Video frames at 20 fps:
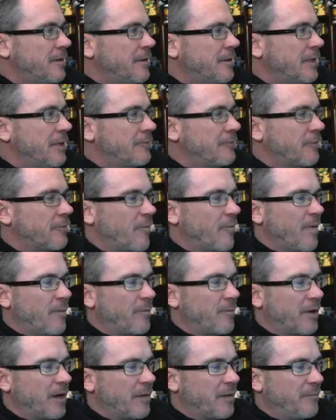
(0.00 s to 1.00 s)
if we're
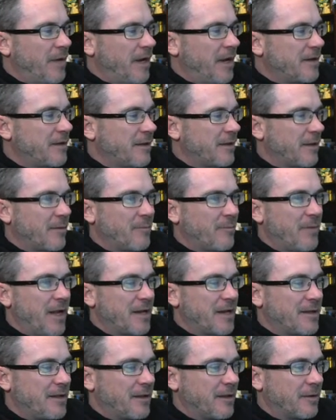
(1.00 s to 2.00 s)
remembering abandoning,
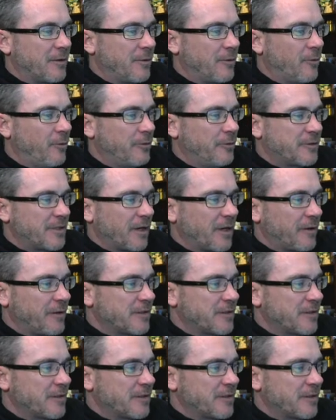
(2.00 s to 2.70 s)
abandoning the gold standard.